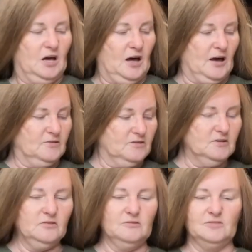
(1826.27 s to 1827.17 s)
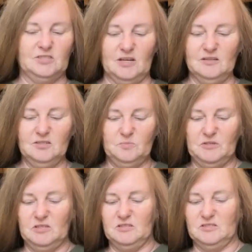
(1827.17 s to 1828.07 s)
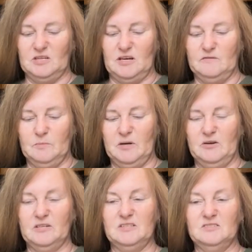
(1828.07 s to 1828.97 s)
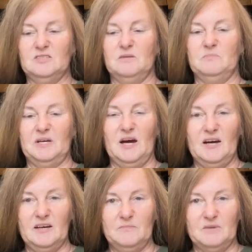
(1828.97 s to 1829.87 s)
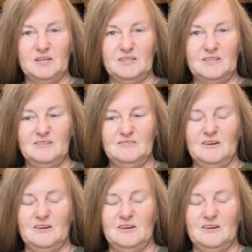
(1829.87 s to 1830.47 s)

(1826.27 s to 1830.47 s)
I think they're jealous because Native Americans get BIA money,